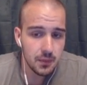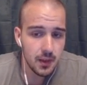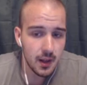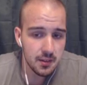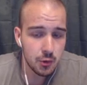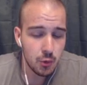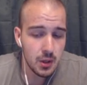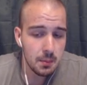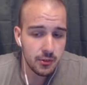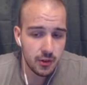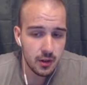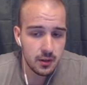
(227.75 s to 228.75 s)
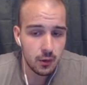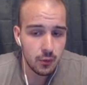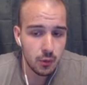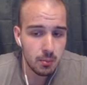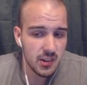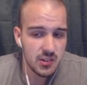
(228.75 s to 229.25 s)
It has a 20% of
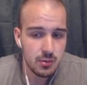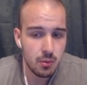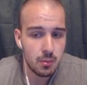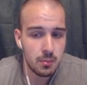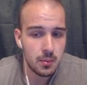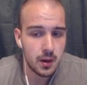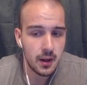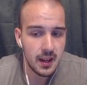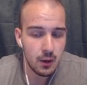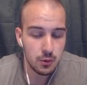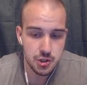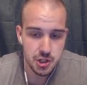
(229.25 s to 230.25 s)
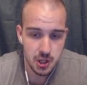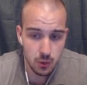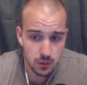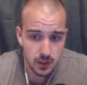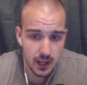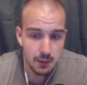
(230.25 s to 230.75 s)
your maximum health
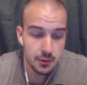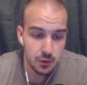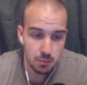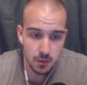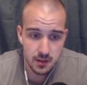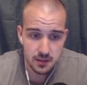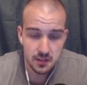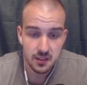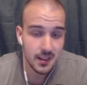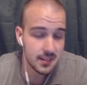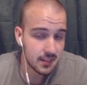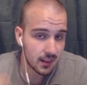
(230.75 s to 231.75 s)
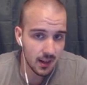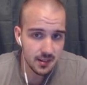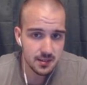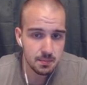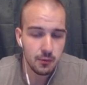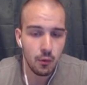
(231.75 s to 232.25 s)
shield every 2 minutes. It's a
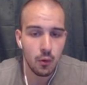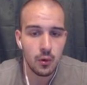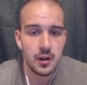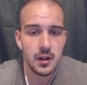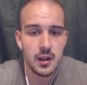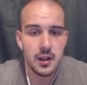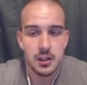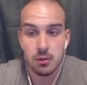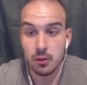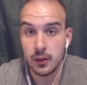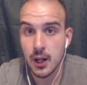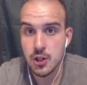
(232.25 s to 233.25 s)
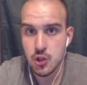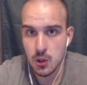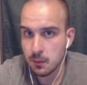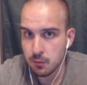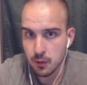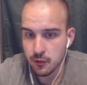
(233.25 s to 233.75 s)
cast before you engage
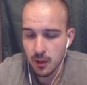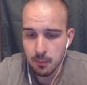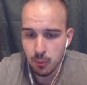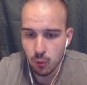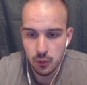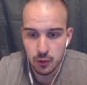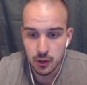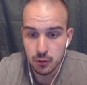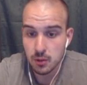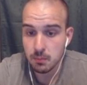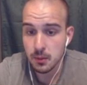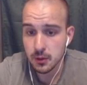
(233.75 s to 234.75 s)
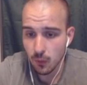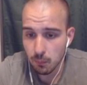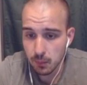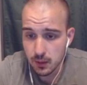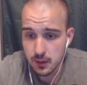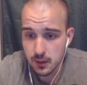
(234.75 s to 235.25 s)
combat, for example, or you can do it
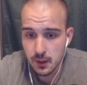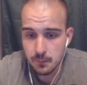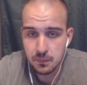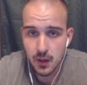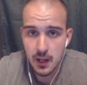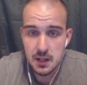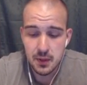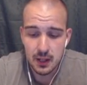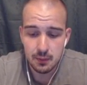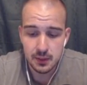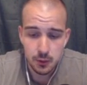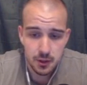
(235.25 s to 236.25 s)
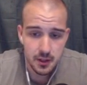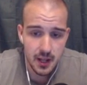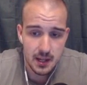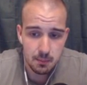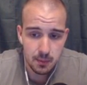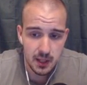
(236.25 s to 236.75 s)
mid-combat. And if you have killed an
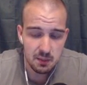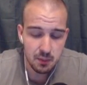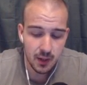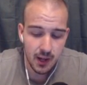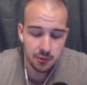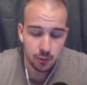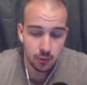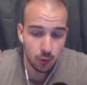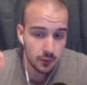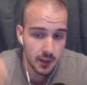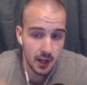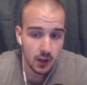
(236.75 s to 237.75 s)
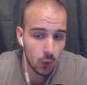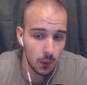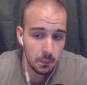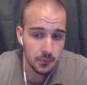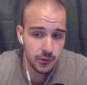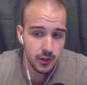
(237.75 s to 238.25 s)
enemy and if you cast on their
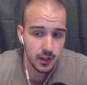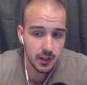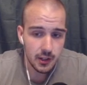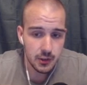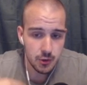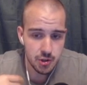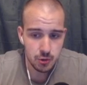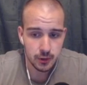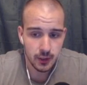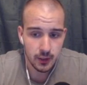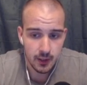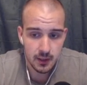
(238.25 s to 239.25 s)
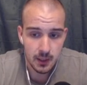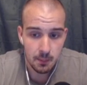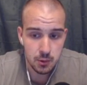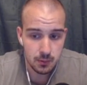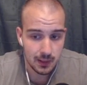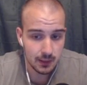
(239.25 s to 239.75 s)
corpse, your shield can get up
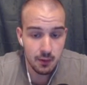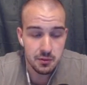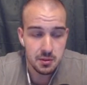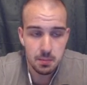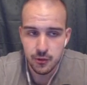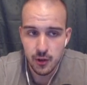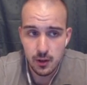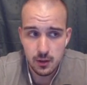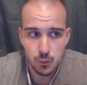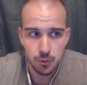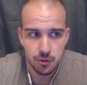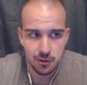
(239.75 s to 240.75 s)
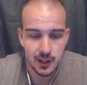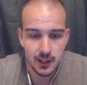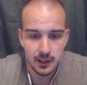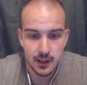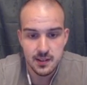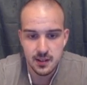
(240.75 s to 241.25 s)
to like 50%, which is
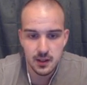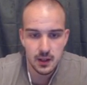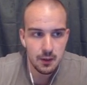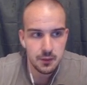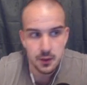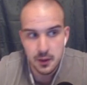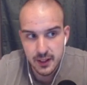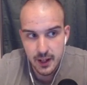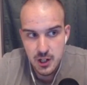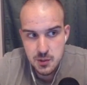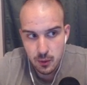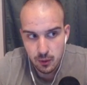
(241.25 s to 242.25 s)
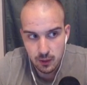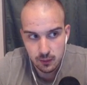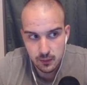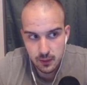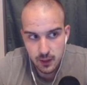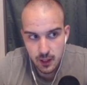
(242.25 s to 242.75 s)
like, let's say you have 30k HP,
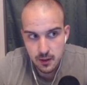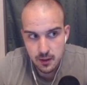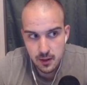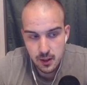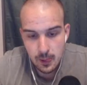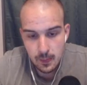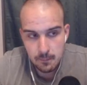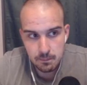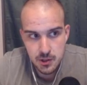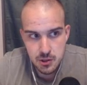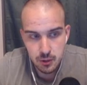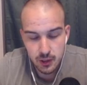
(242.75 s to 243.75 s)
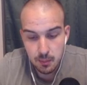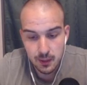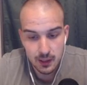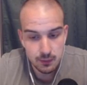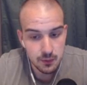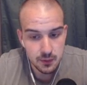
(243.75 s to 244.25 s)
and this shield can be
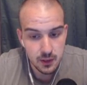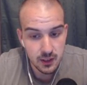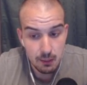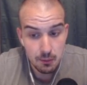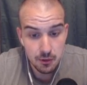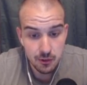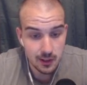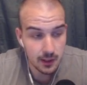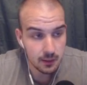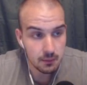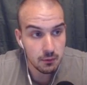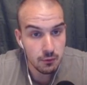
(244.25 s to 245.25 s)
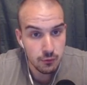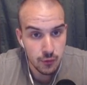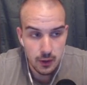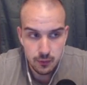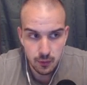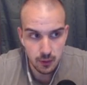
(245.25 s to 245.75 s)
like 15k, which is like
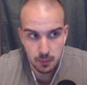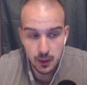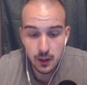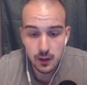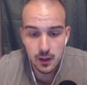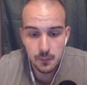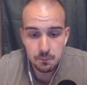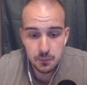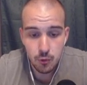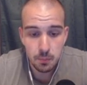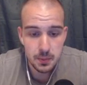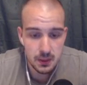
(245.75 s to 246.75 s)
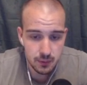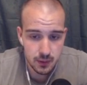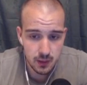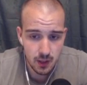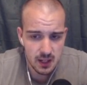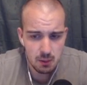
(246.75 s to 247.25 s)
very big for
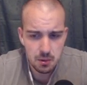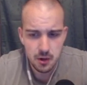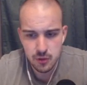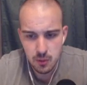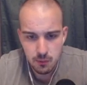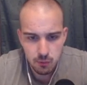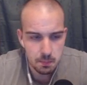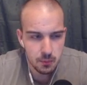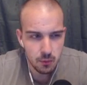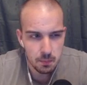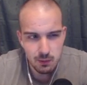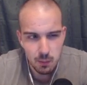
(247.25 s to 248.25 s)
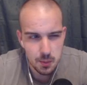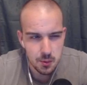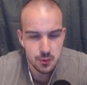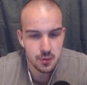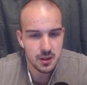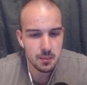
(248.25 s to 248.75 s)
PvE, and I would assume for
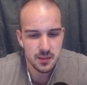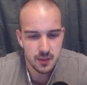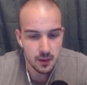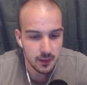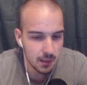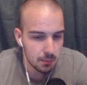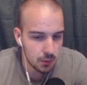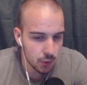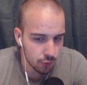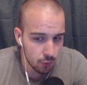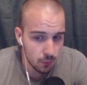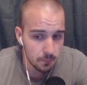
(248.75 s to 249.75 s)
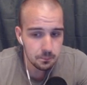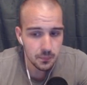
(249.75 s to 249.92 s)
PvP to some extent can be useful.